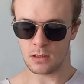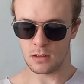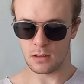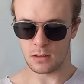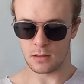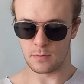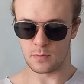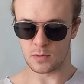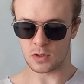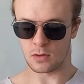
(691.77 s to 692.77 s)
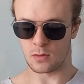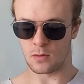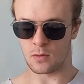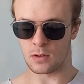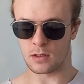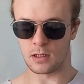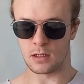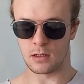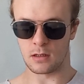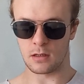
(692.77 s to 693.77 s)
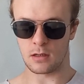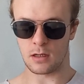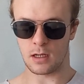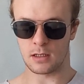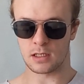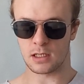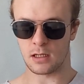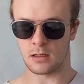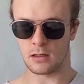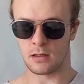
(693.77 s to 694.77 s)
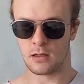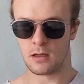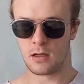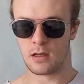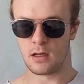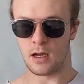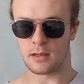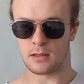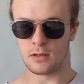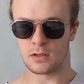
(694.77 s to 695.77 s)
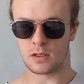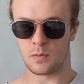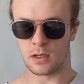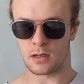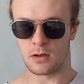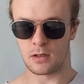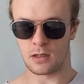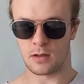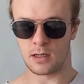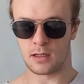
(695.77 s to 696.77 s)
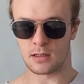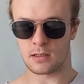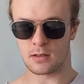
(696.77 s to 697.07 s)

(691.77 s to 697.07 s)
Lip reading: so ornithine, HCl, underdosed but a good ingredient.